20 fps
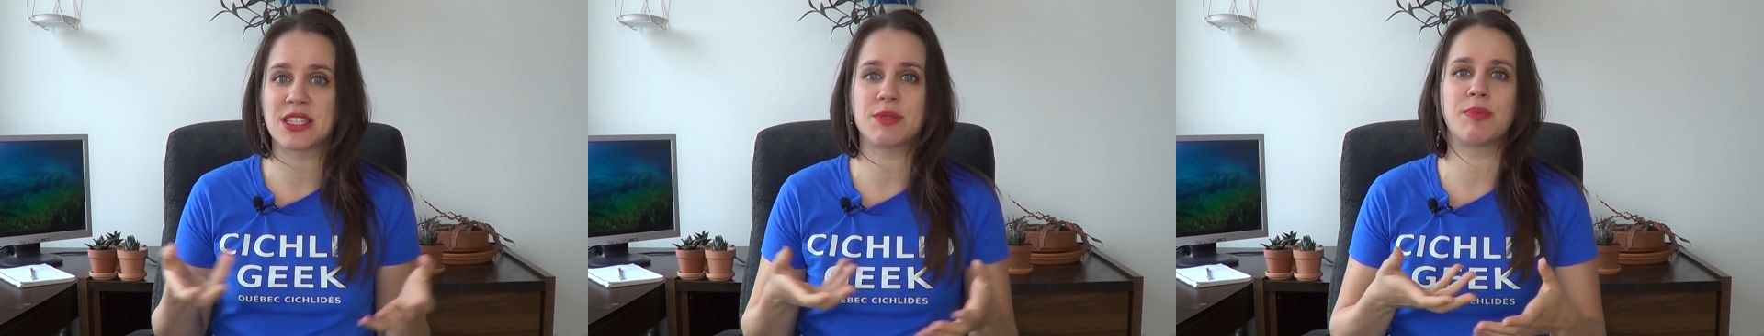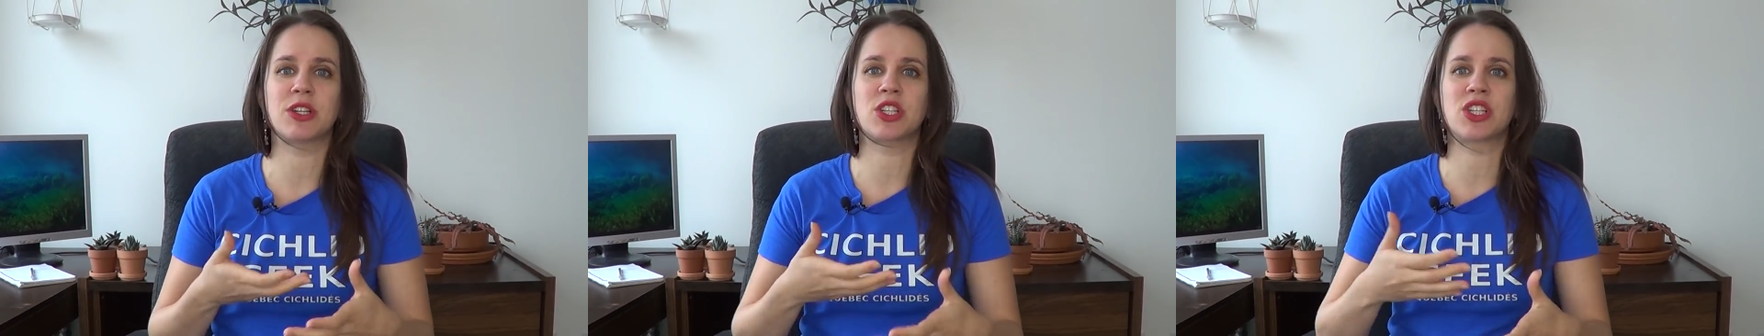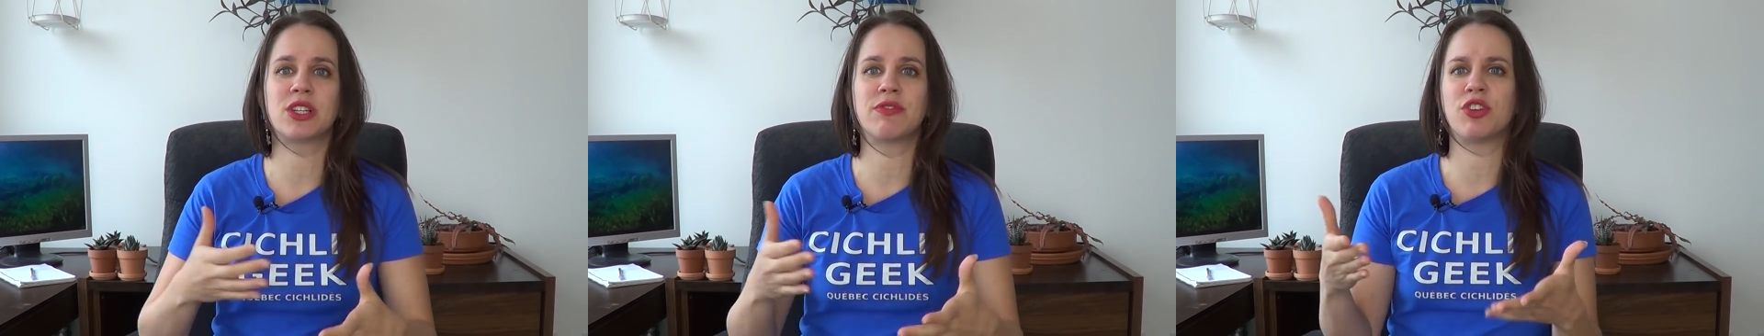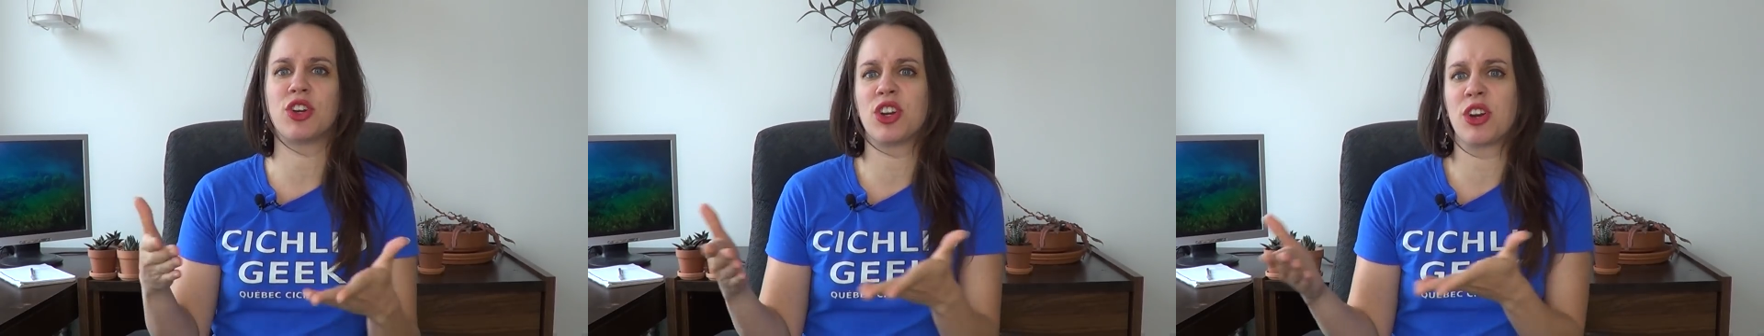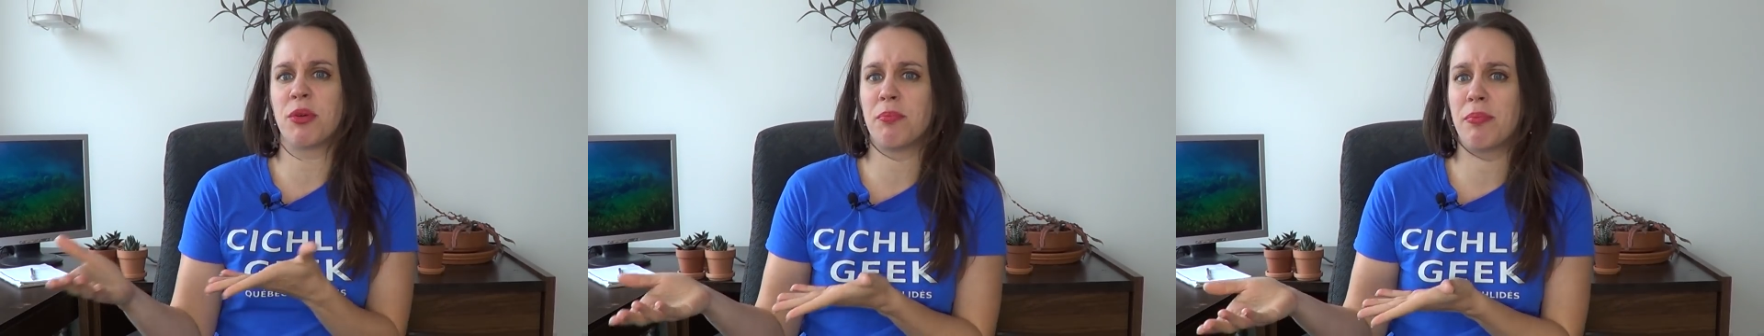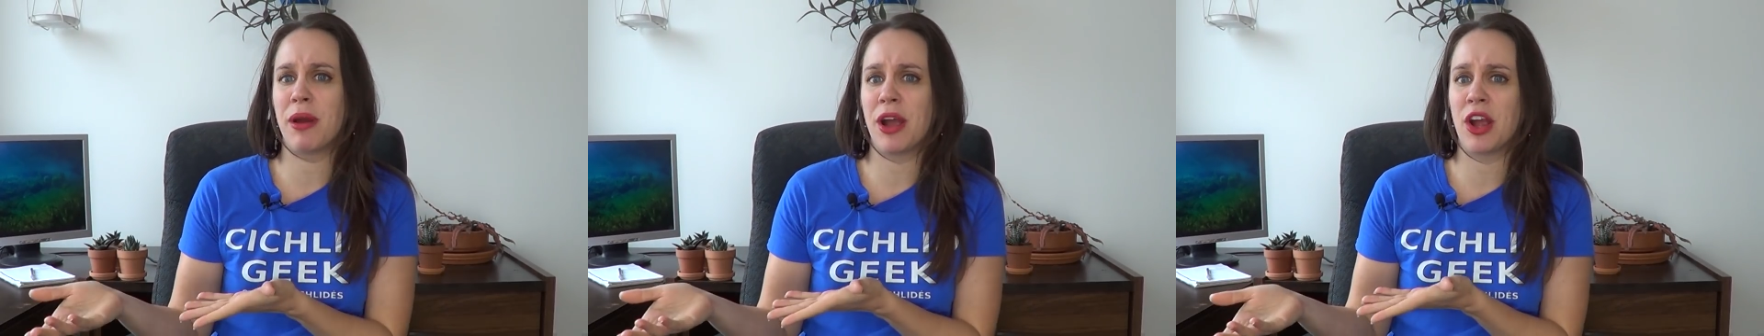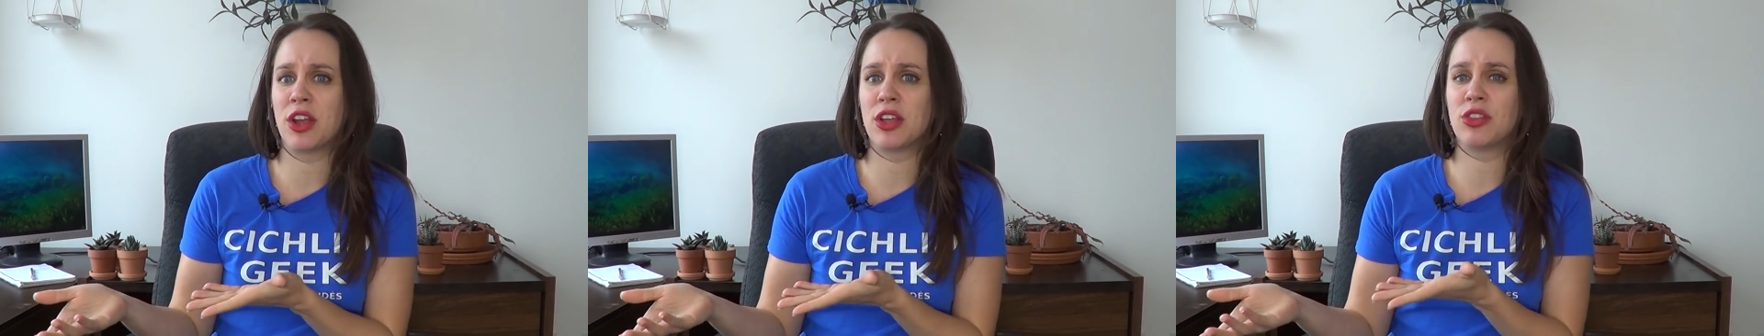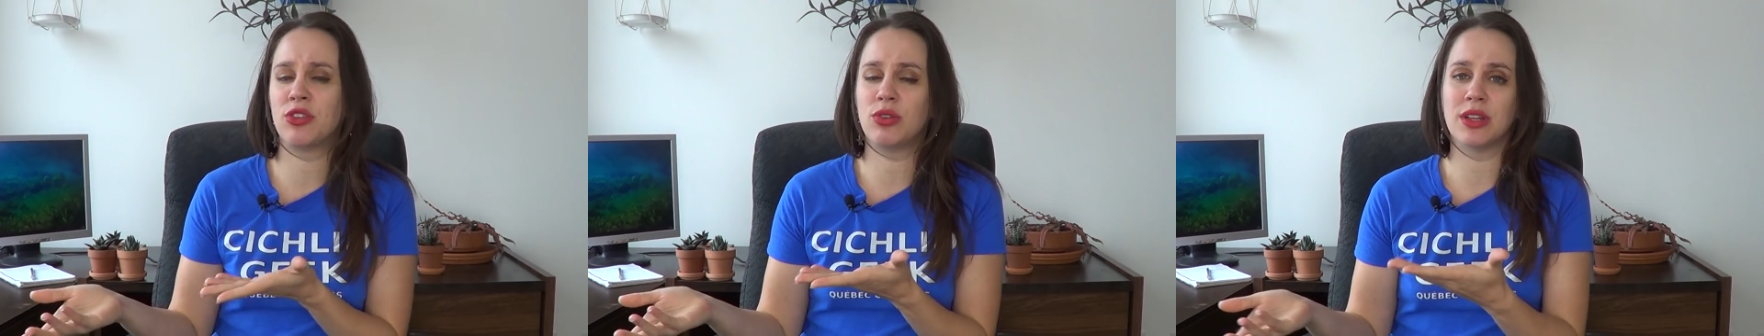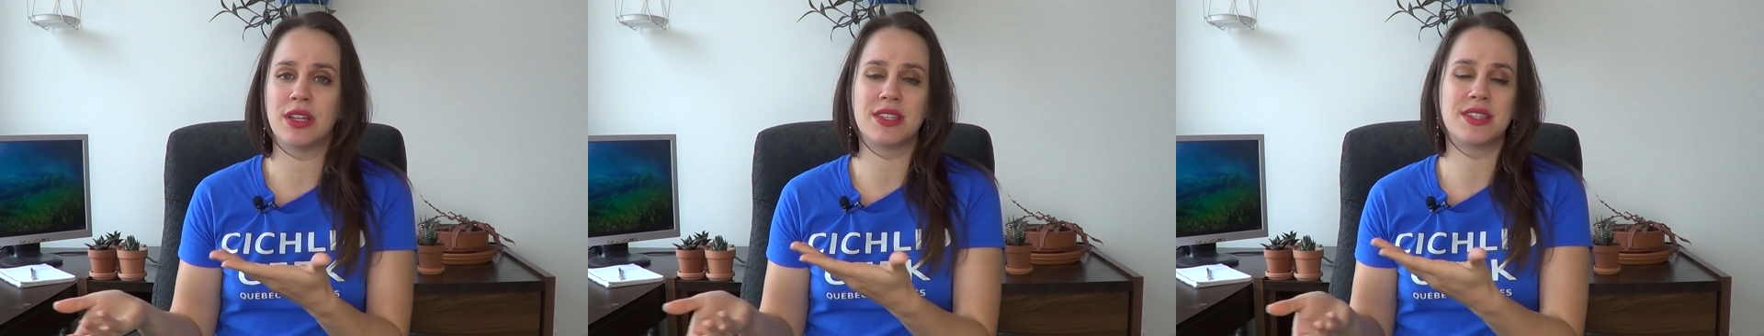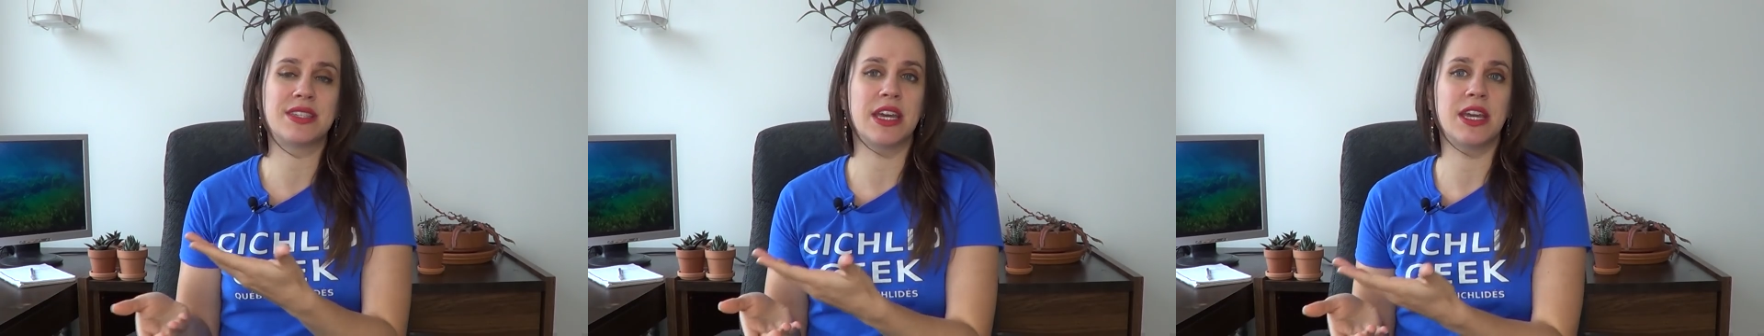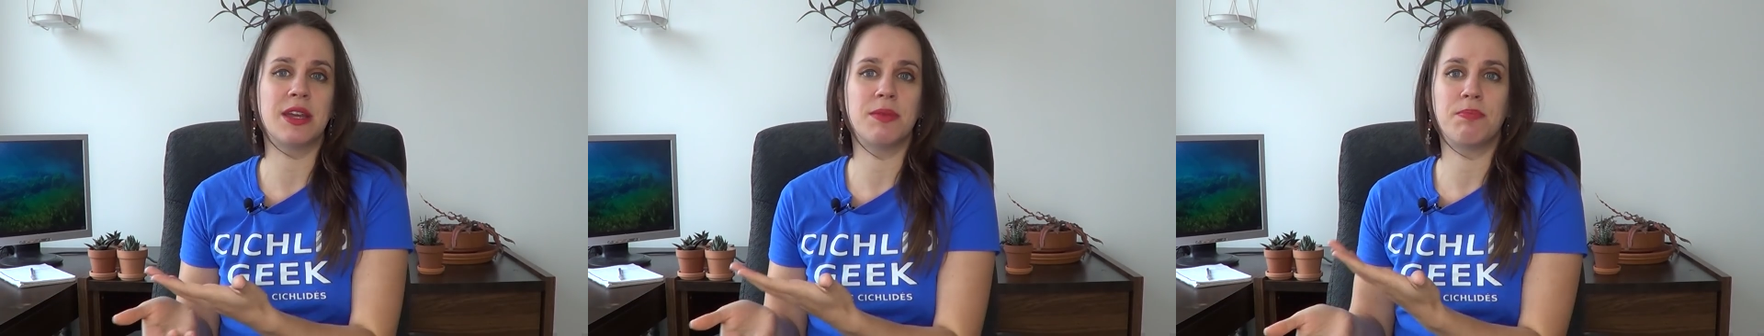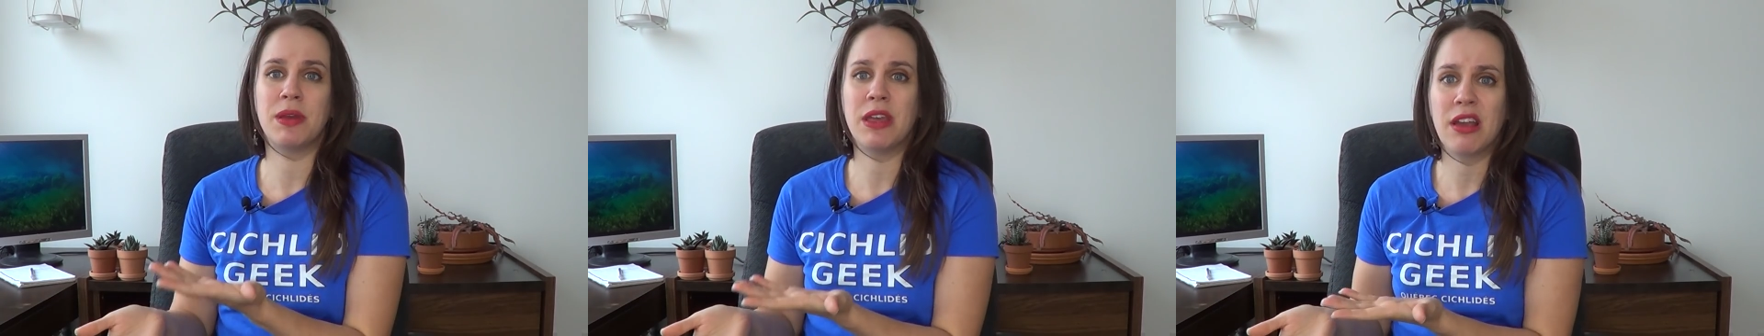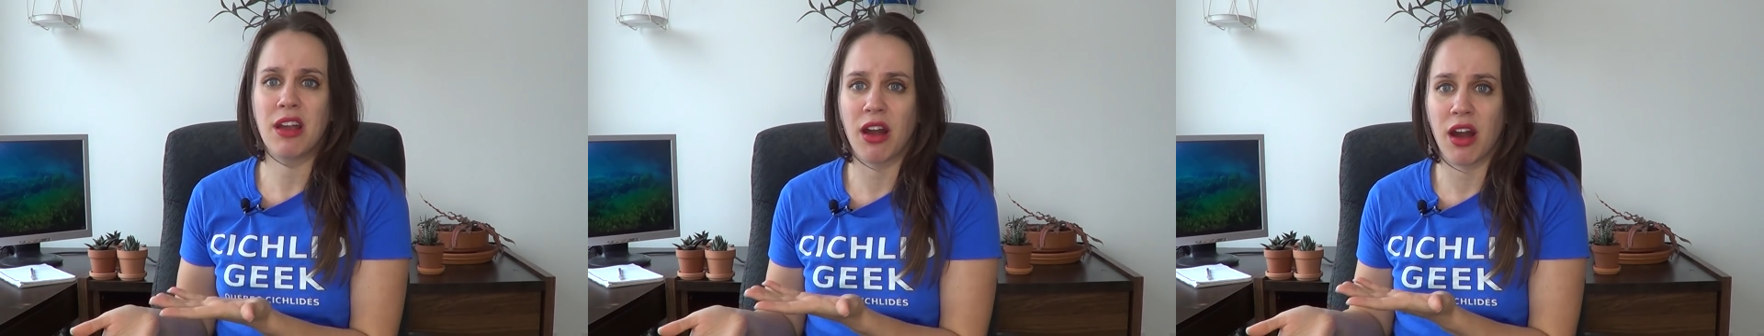especially if you're comparing to, let's say,
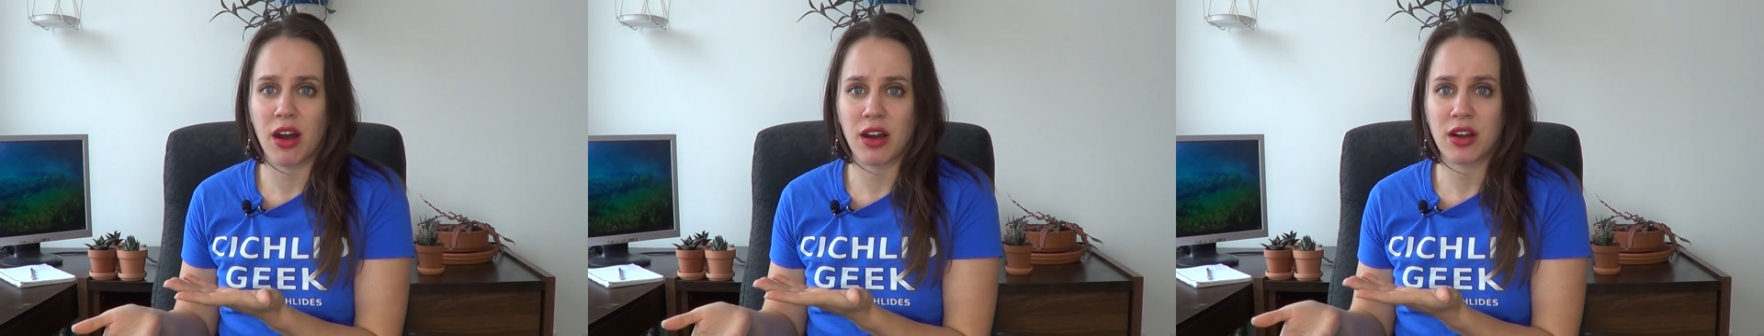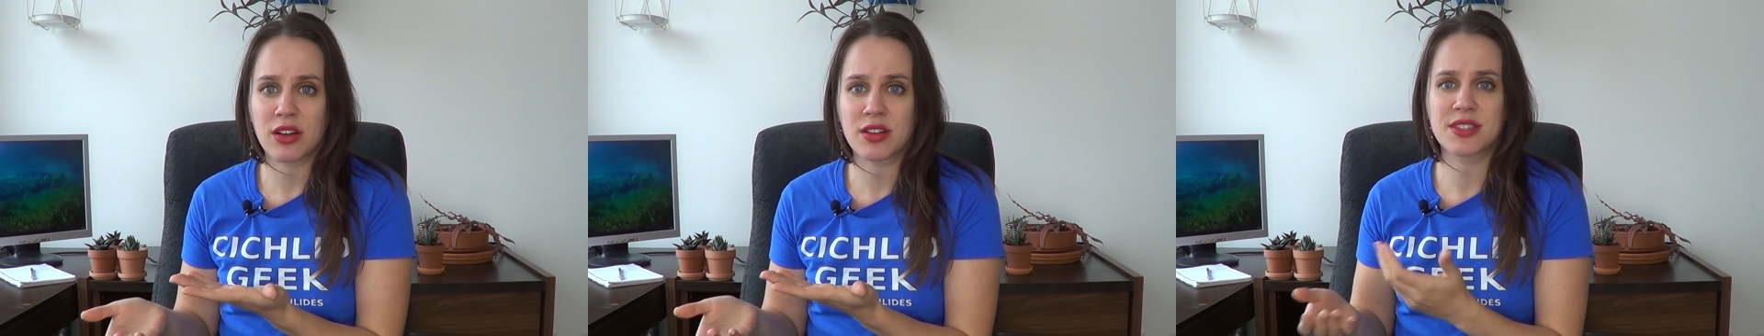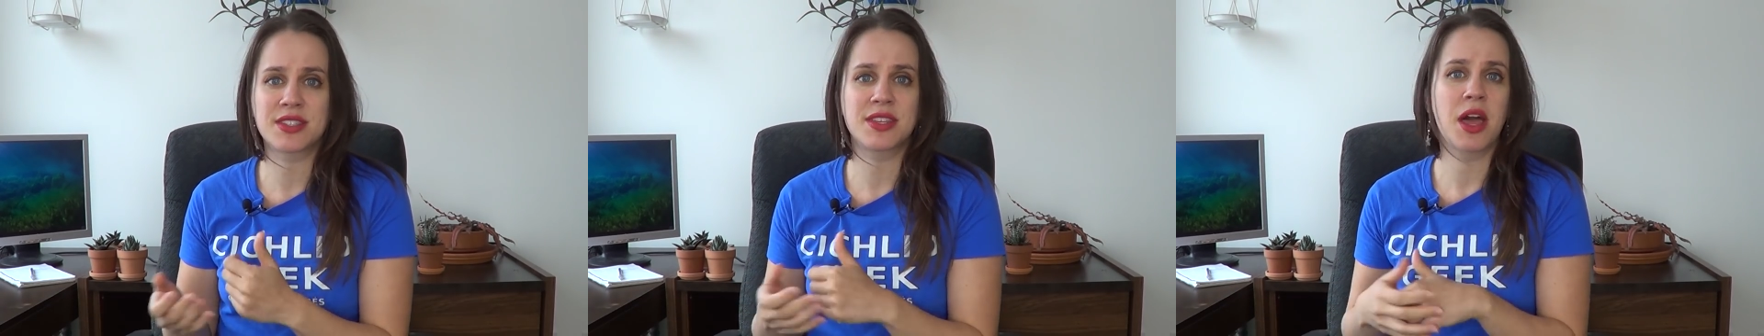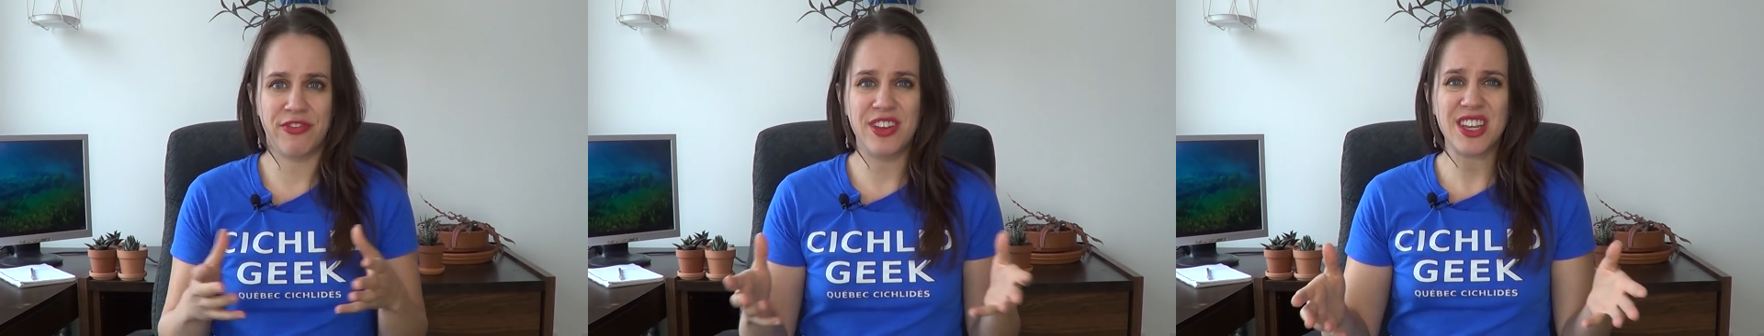peacocks.